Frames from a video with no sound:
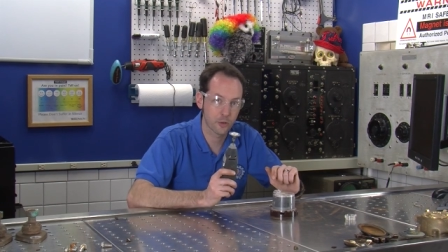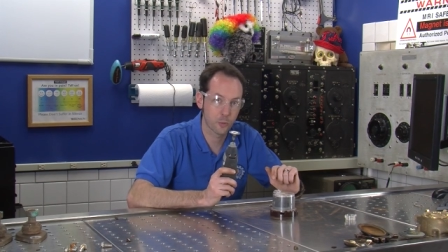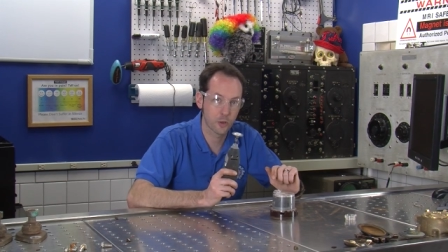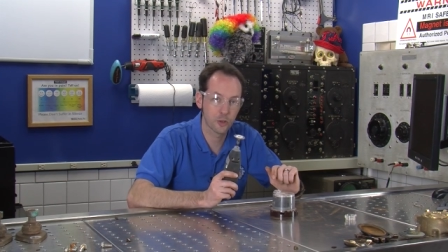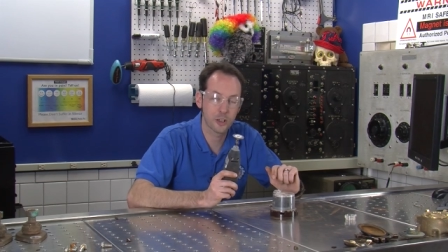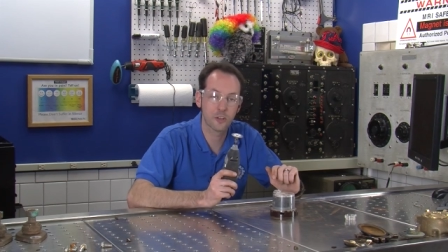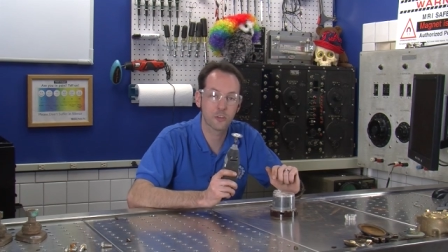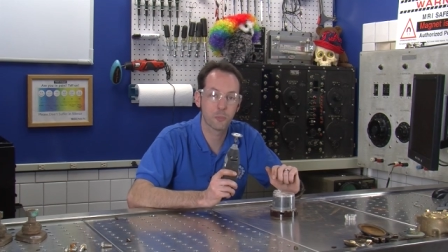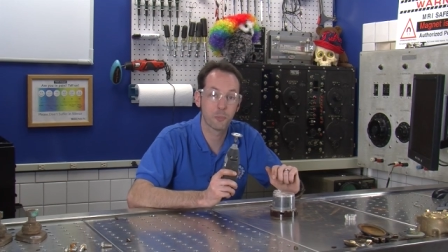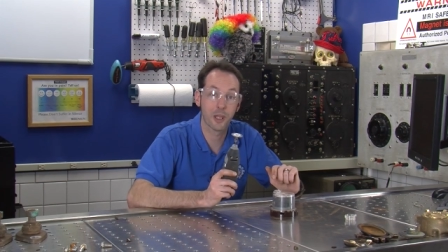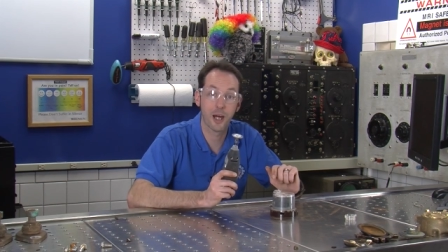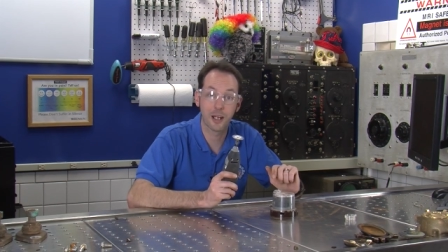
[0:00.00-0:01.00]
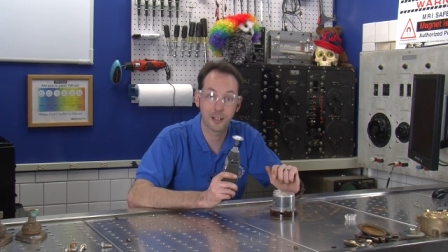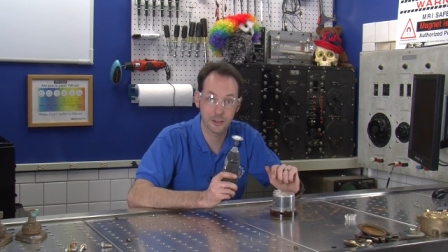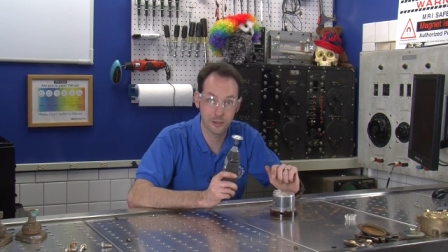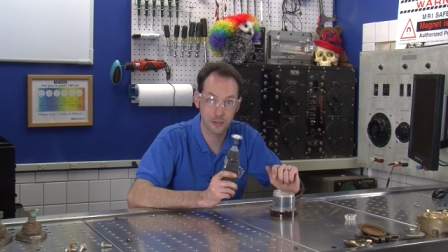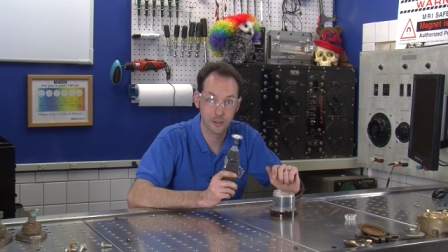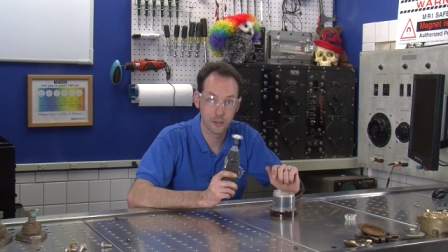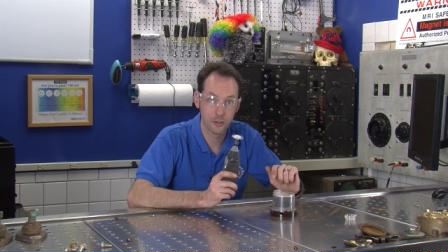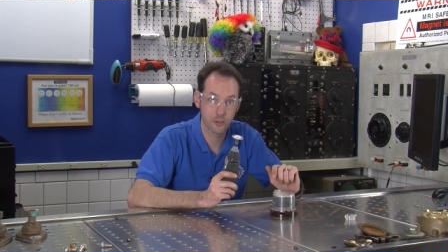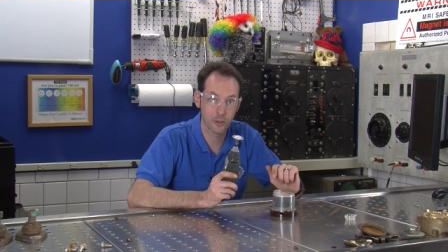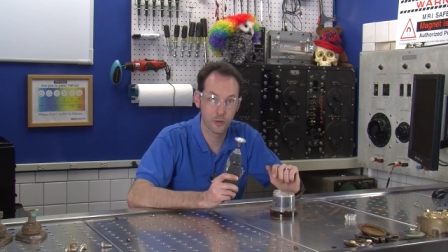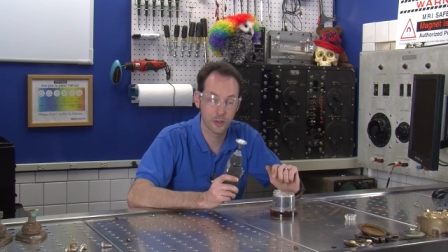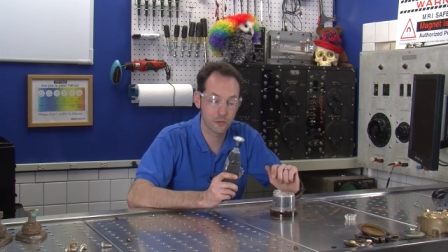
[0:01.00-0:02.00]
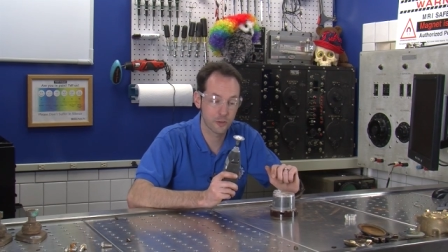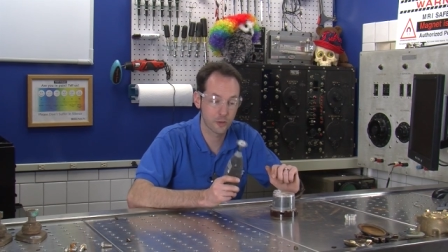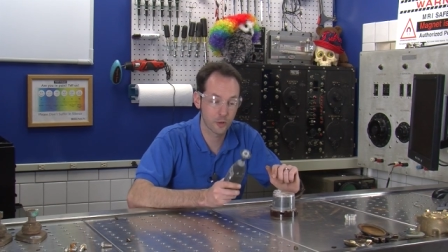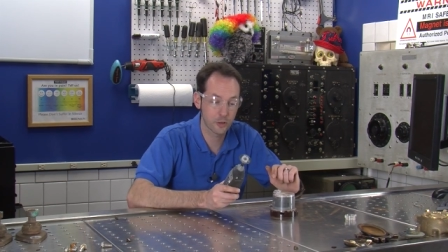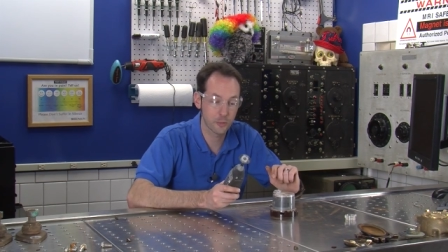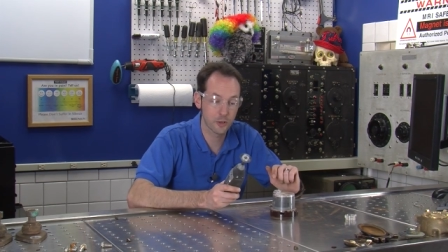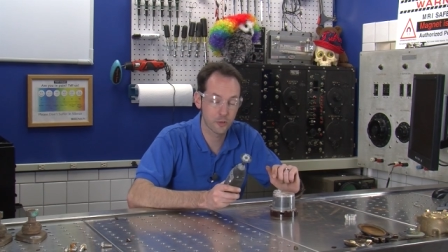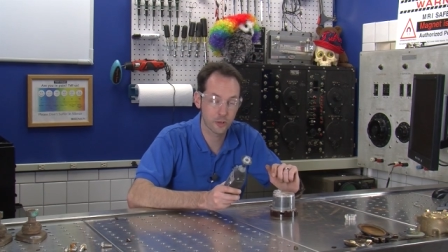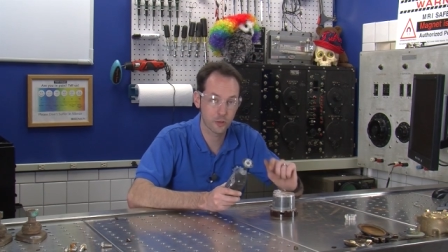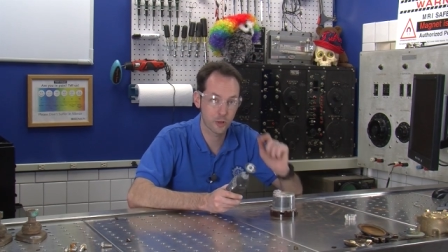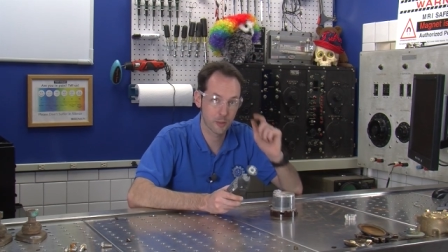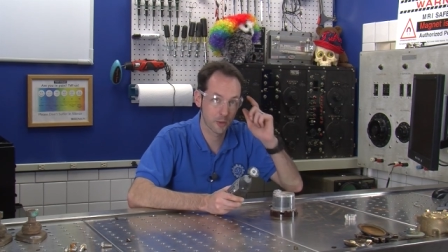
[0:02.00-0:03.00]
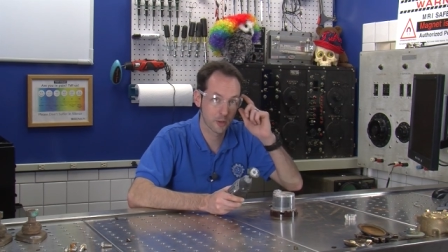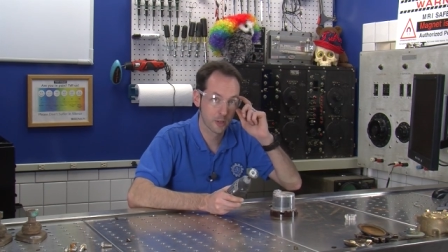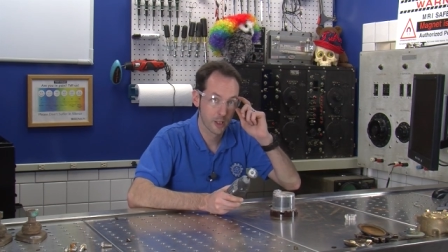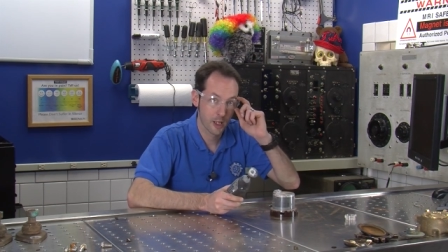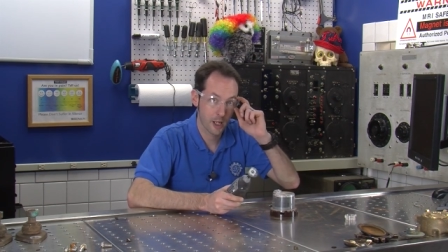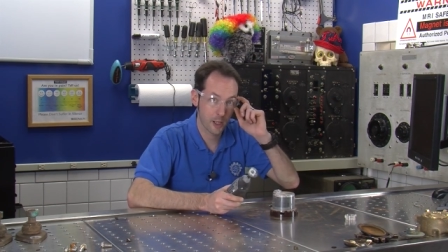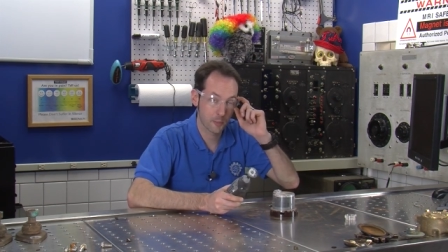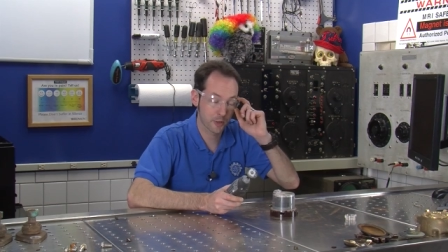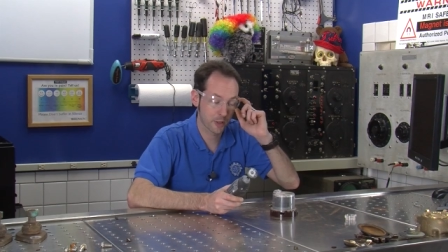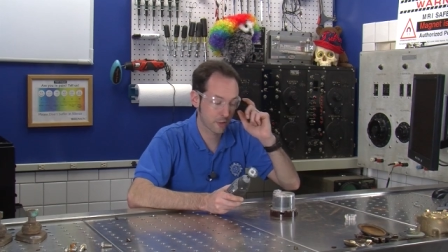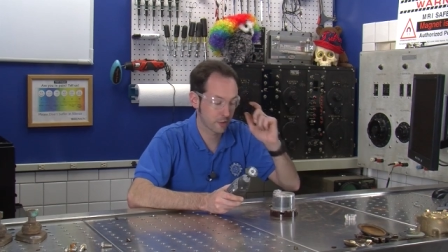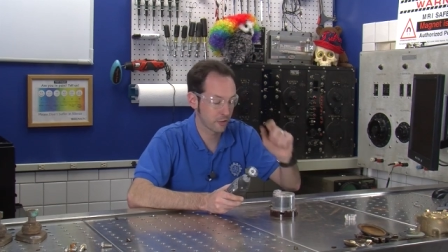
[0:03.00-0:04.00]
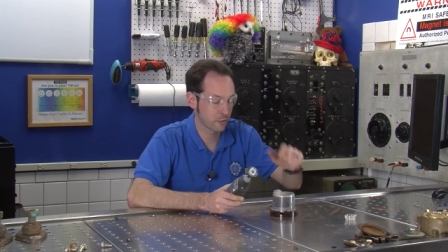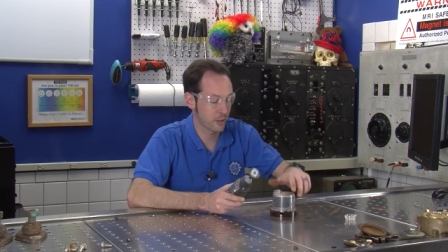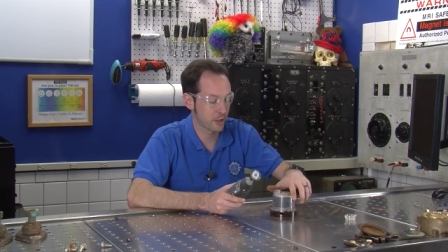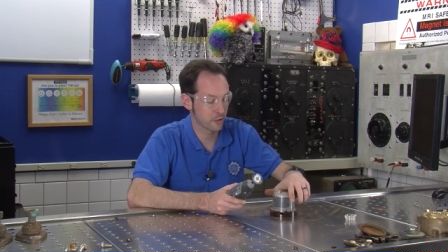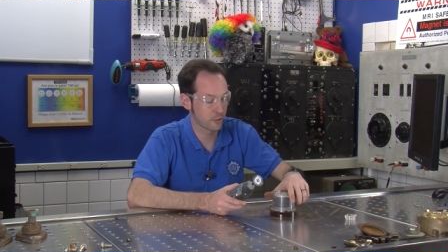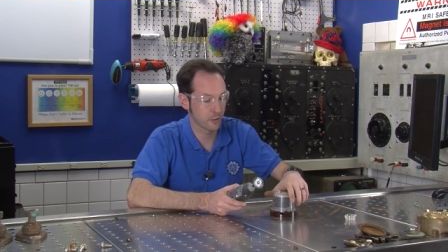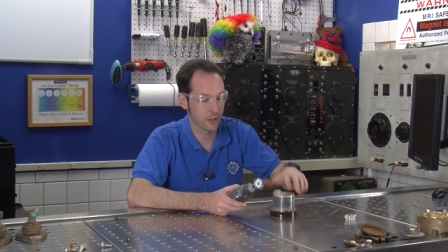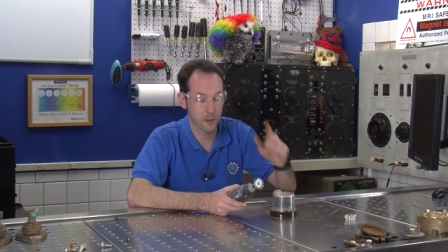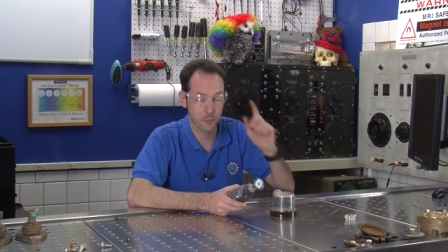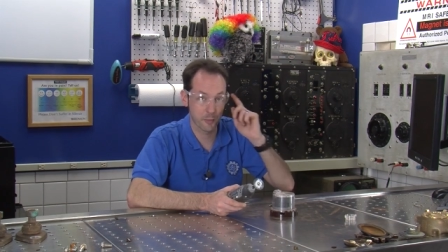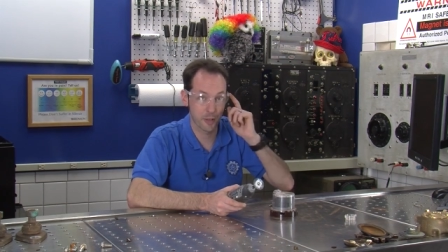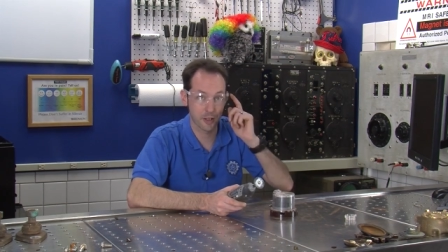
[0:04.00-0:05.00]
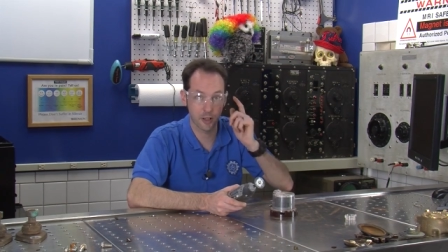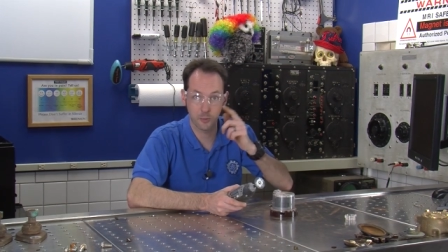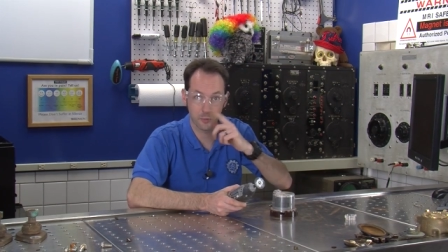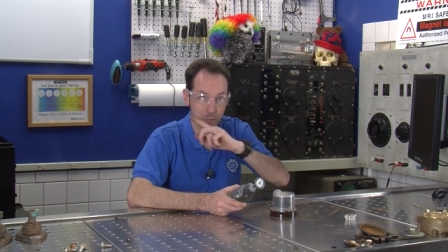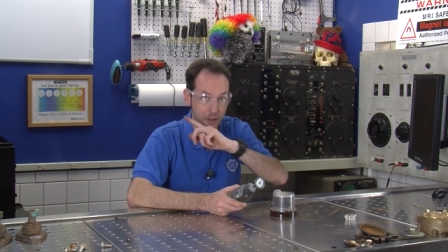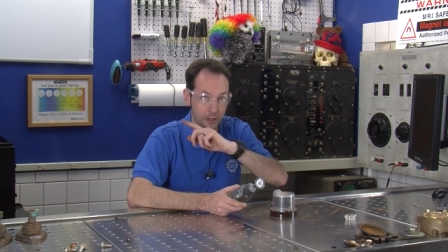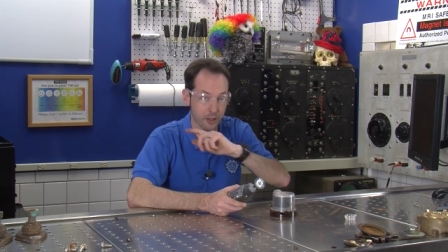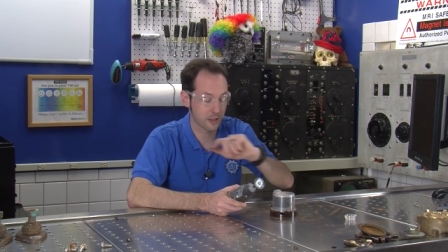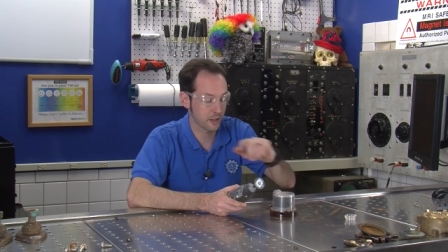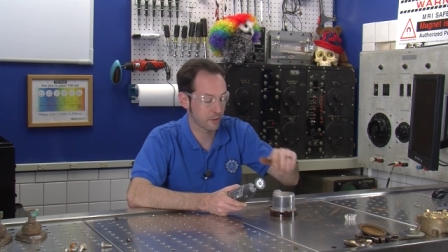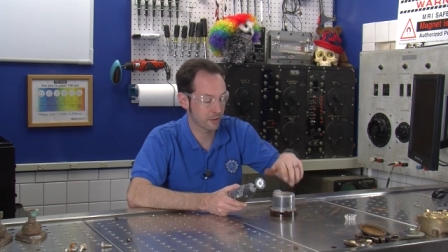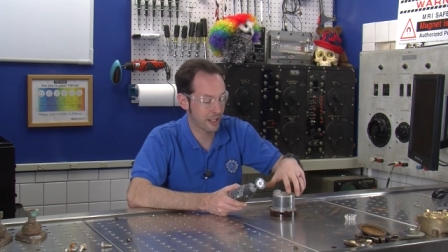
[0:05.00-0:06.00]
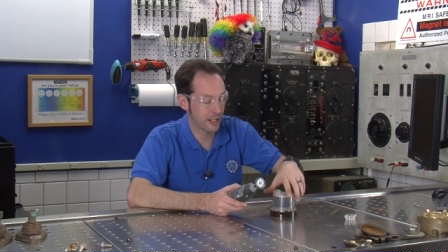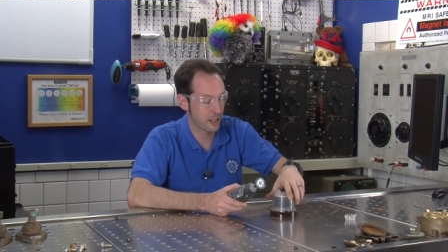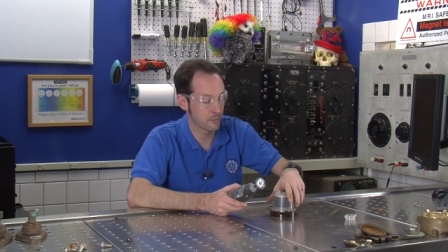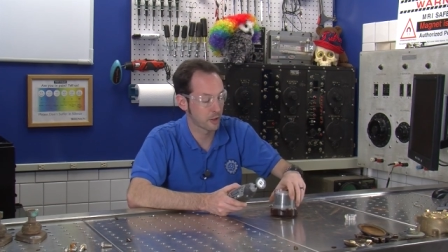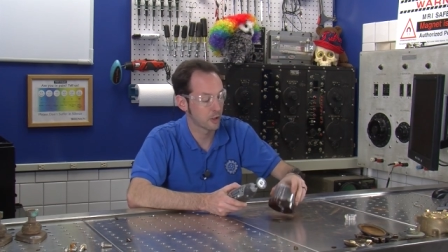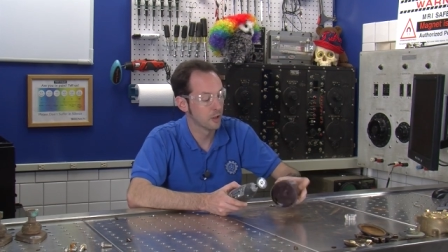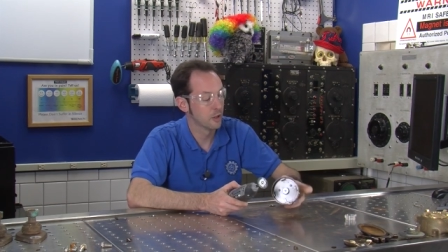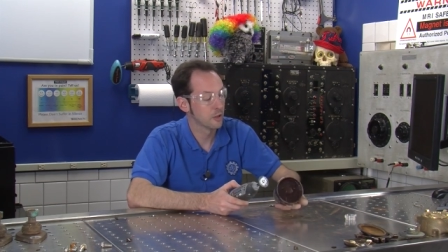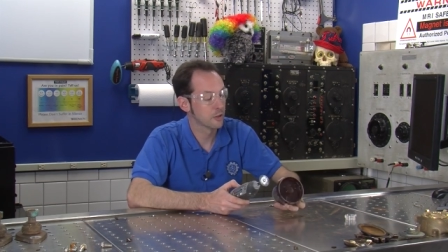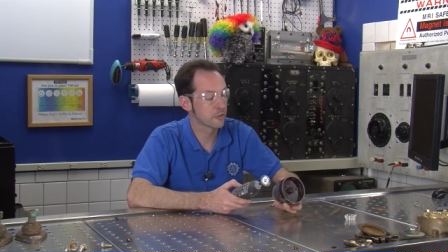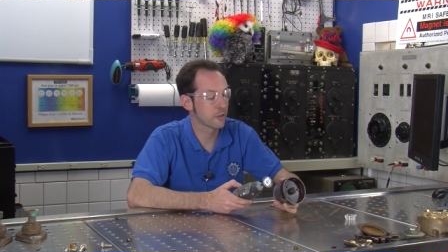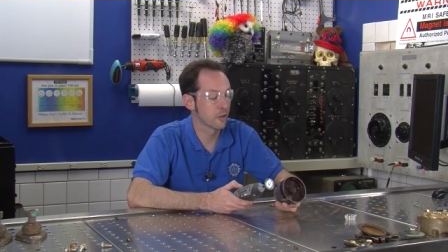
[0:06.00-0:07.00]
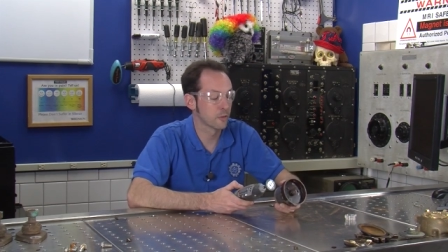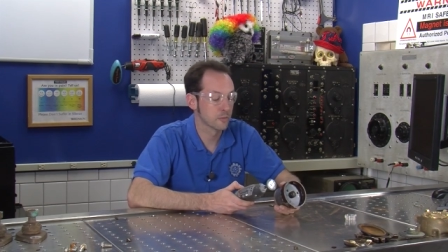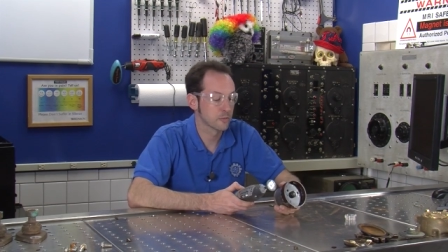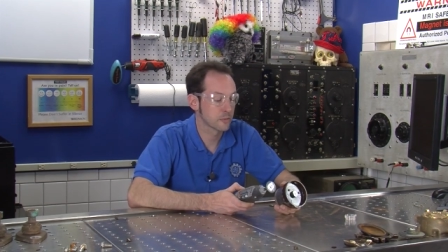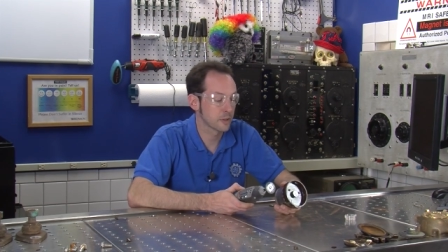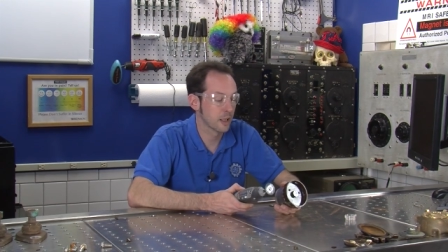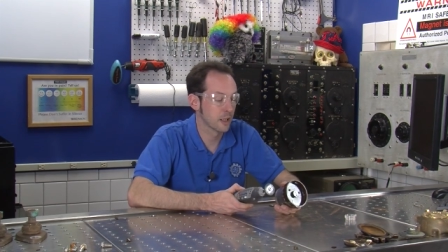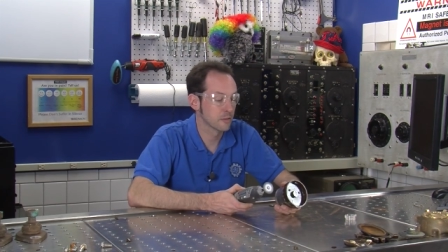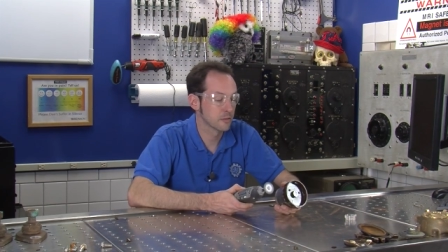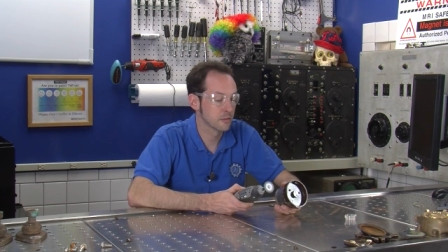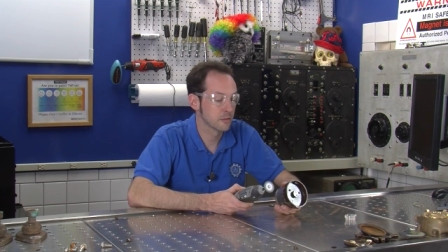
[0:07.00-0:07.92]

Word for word: The word is blind. So if you're going to be using a Dremel, eye protection is mandatory. I put mine on the minute I got out the hammer. So, yeah.